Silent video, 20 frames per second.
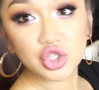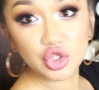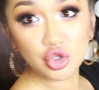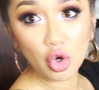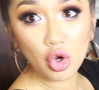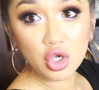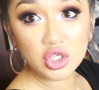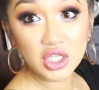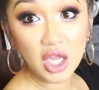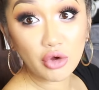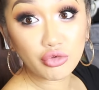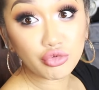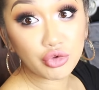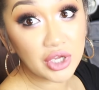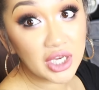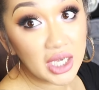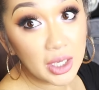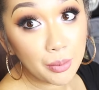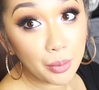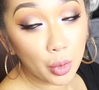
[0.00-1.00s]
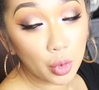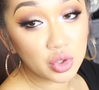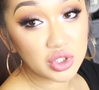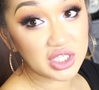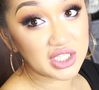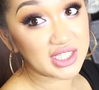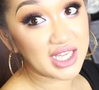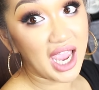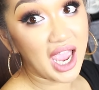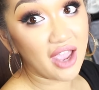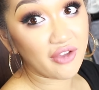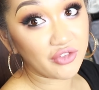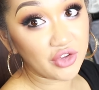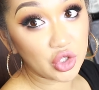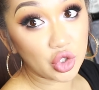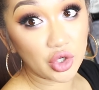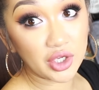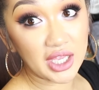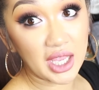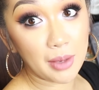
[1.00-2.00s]
straws are really important to have
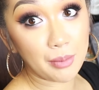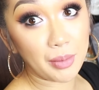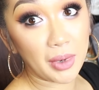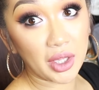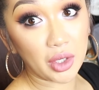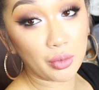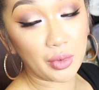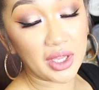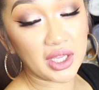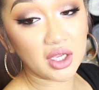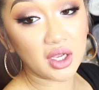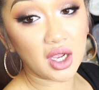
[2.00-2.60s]
in your kit, by the way,